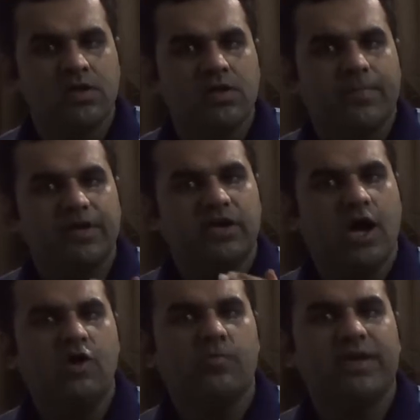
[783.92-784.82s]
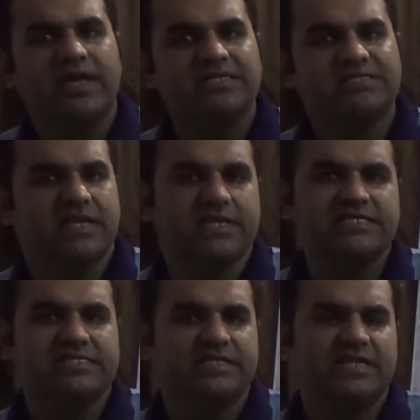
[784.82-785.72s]
But now OPEC has clearly
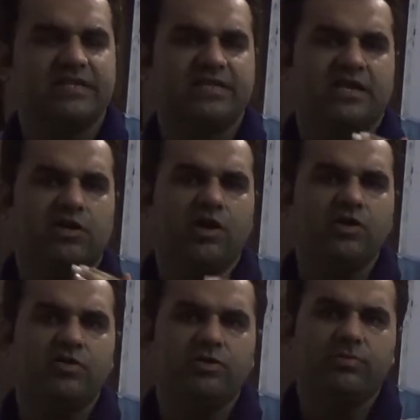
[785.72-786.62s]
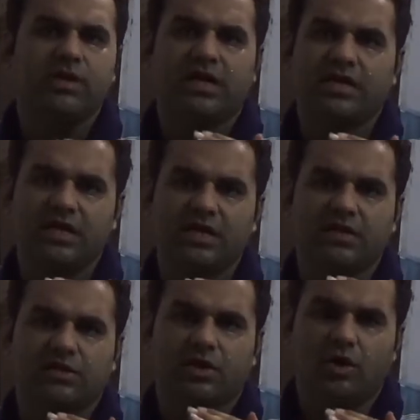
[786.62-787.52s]
said that they are not going to be cutting
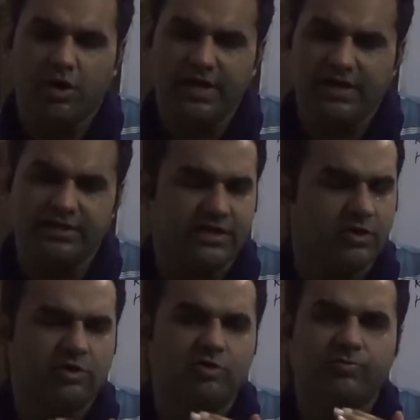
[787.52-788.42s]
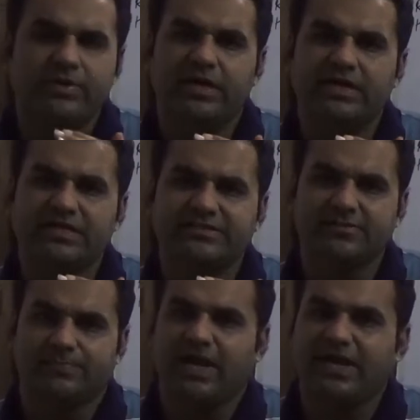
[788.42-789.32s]
the oil, they are not going to be cutting the
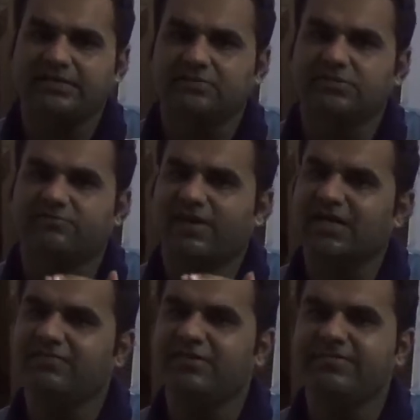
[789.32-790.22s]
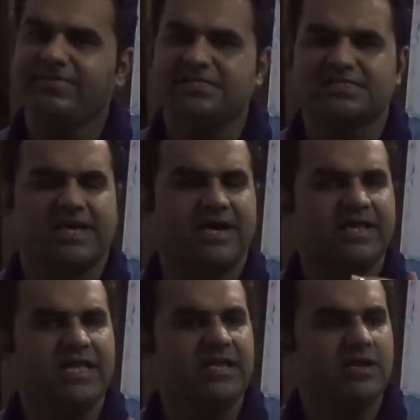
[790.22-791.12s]
supplies, which effectively means that
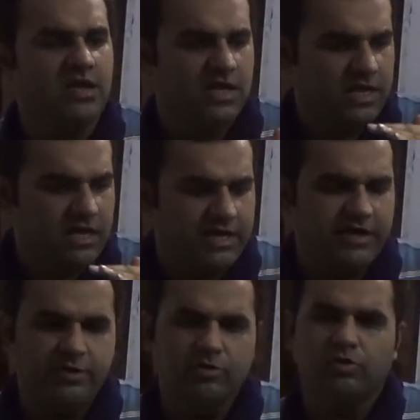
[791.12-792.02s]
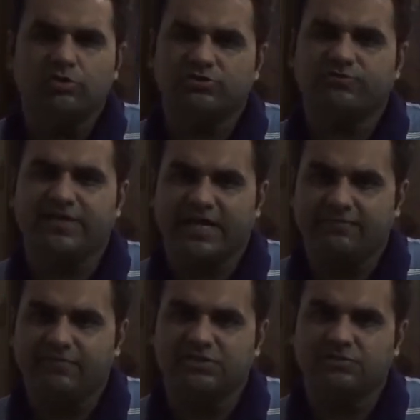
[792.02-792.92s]
in a due course of
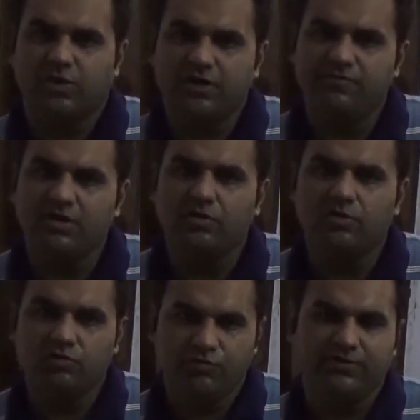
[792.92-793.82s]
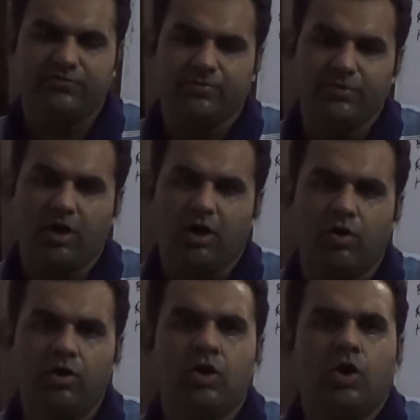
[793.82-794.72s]
time, which is 1 week or 2 weeks from
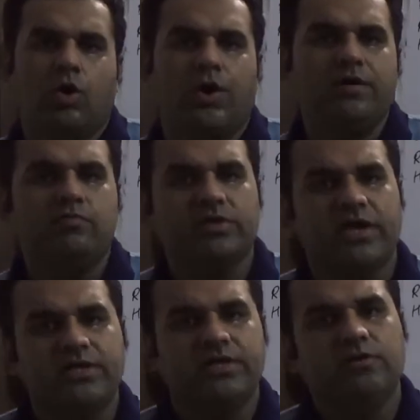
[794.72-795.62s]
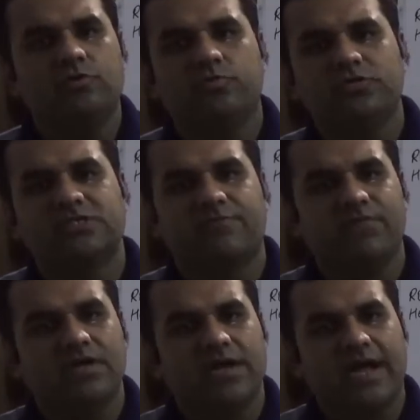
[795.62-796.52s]
now, oil would continue to be
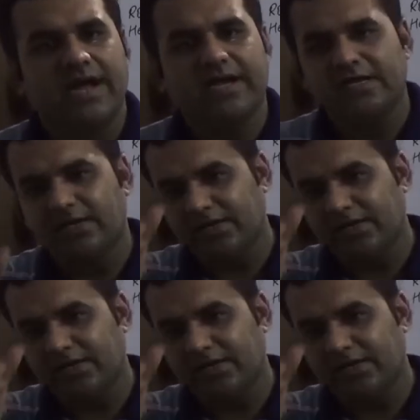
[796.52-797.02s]
somewhere at